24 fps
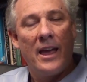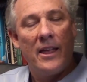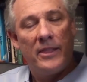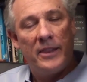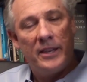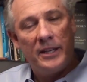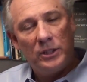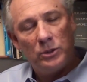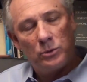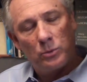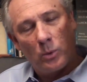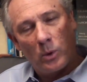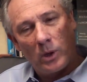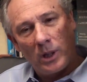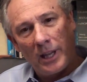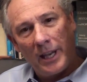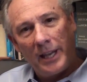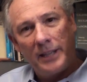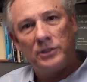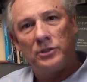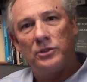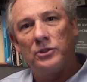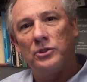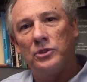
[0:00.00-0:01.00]
These
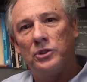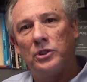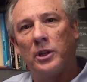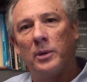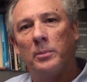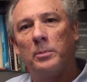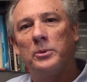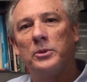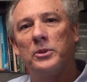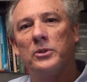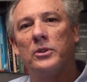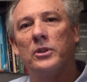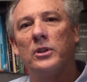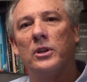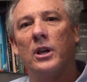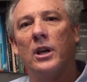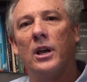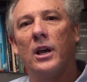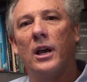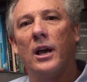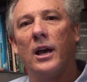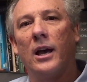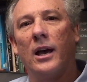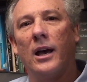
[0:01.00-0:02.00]
relationships
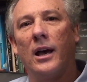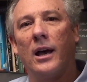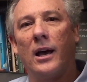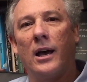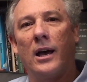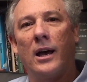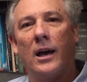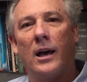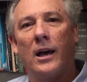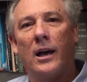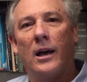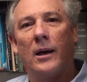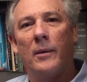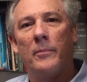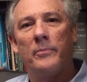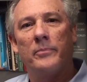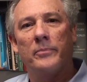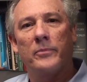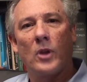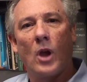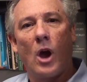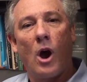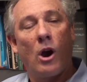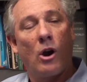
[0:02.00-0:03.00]

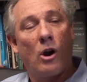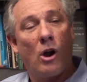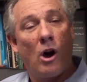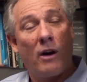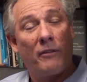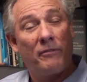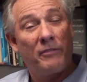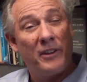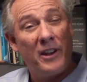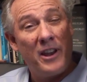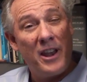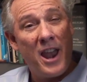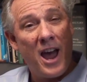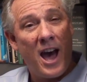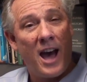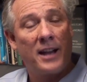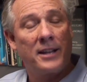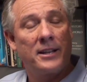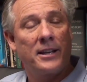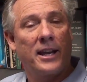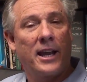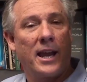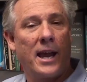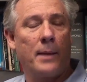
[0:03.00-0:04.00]
are often
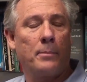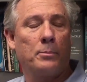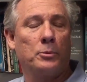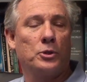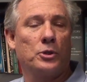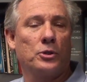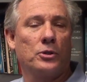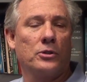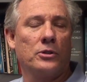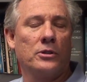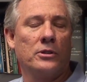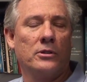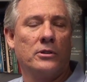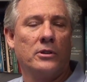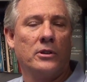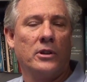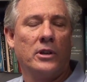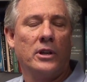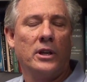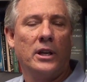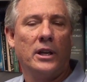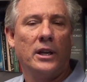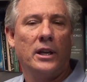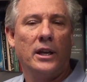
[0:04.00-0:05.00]
not captured
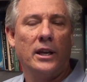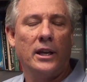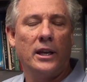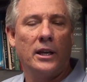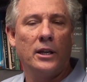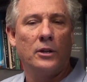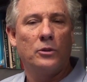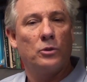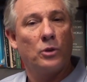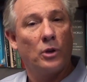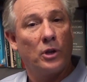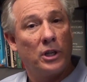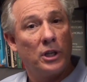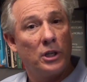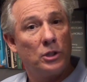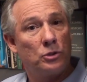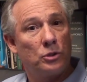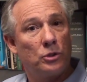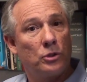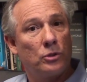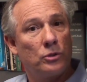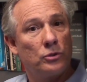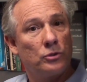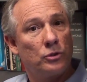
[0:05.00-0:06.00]
in
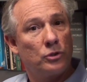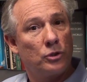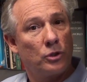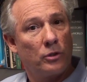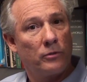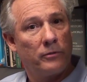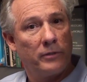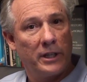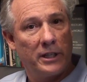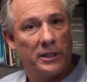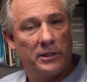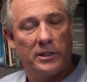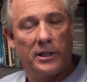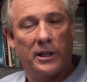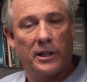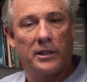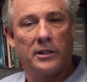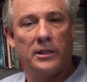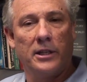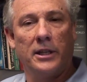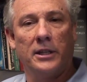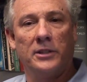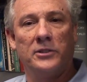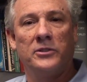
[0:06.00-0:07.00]
traditional survey
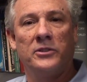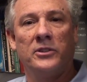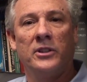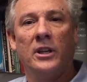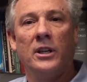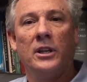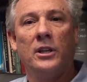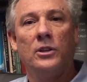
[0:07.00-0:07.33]
techniques.